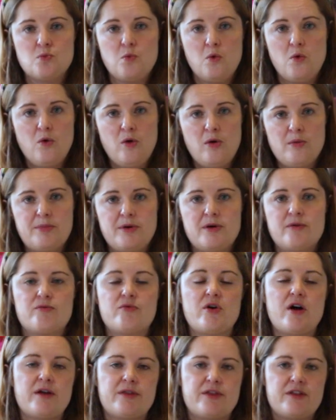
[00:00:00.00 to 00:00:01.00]
warp
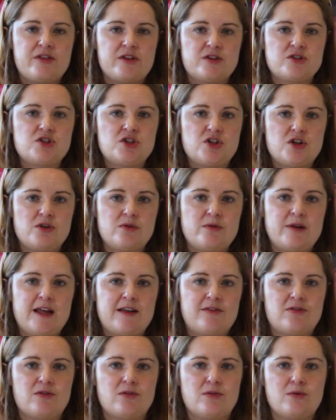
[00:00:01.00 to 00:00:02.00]
rather than too
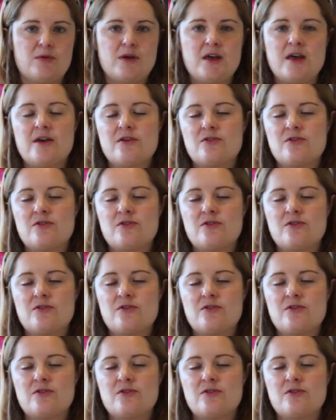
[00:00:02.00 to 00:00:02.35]
little.